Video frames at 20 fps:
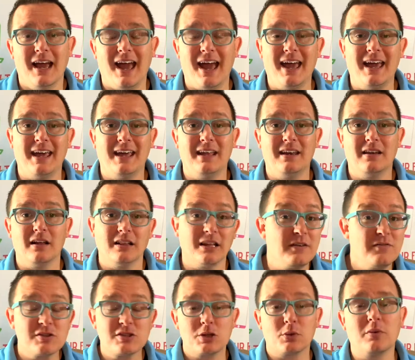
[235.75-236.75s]
and
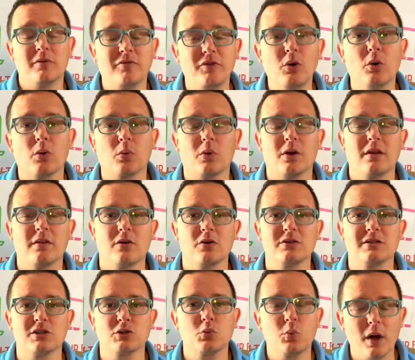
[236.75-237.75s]
leave us a review on one of
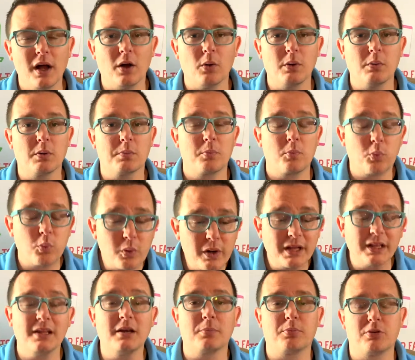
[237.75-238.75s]
those as well. We would
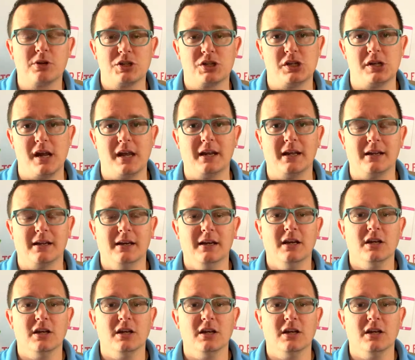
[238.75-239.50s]
really appreciate it.